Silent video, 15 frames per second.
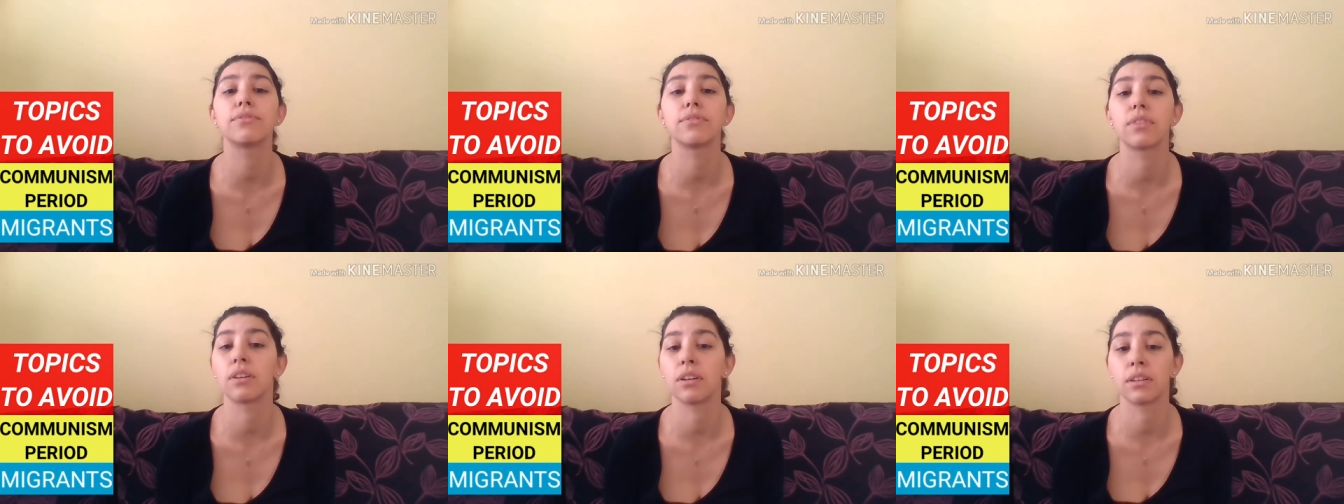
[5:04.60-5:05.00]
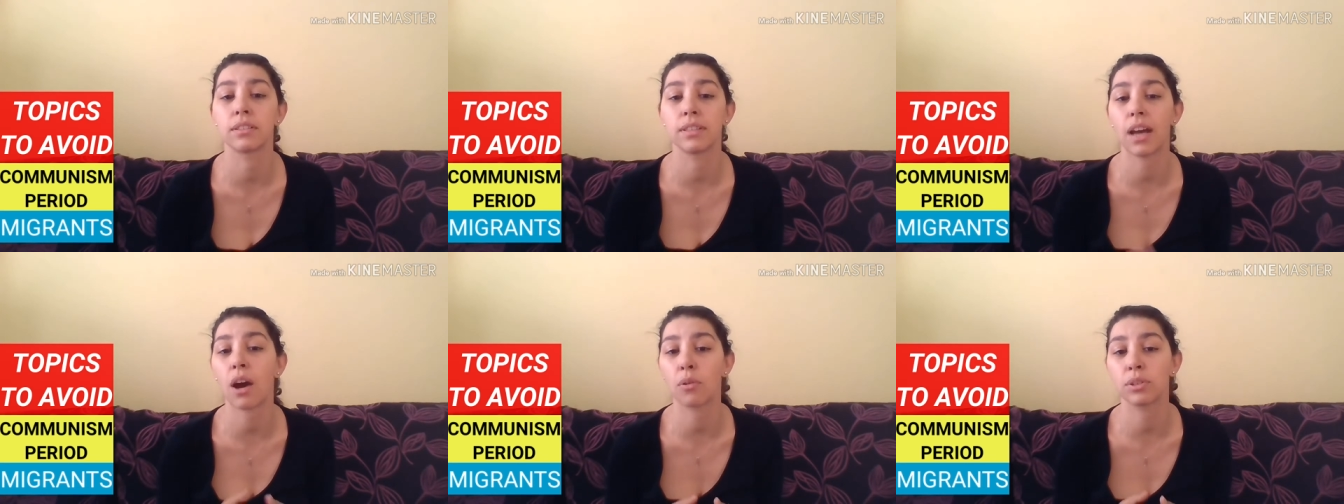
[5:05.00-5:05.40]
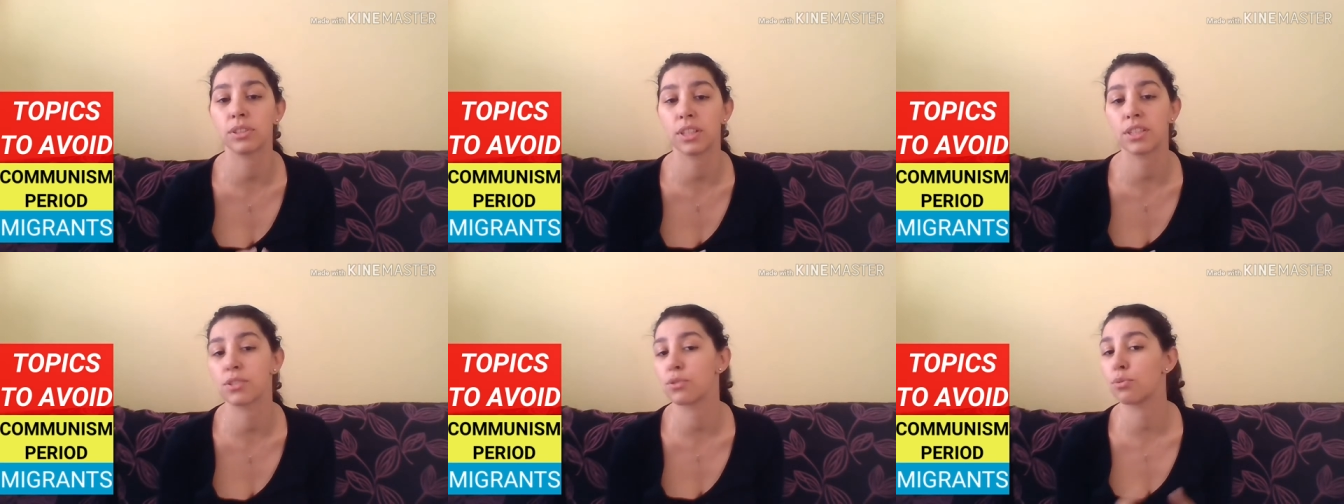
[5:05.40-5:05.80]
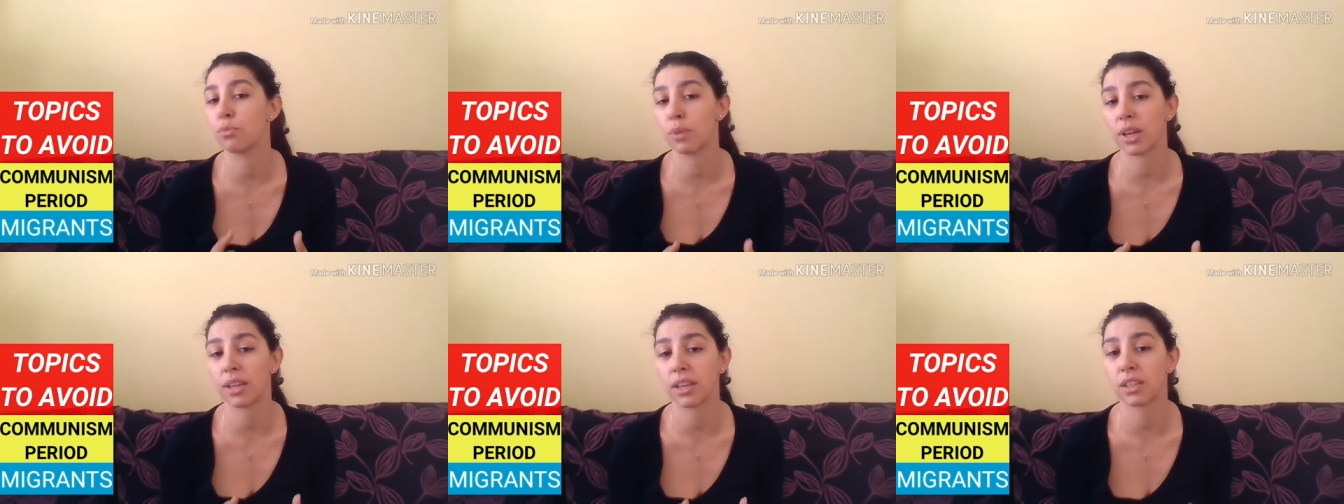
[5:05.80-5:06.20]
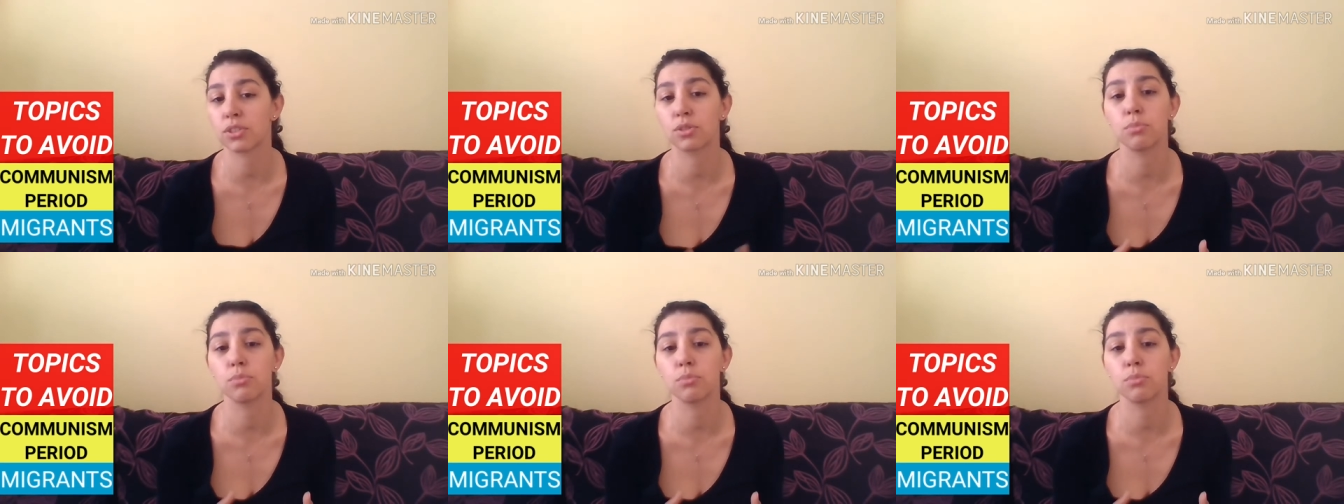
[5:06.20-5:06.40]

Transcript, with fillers: nowadays Romania, to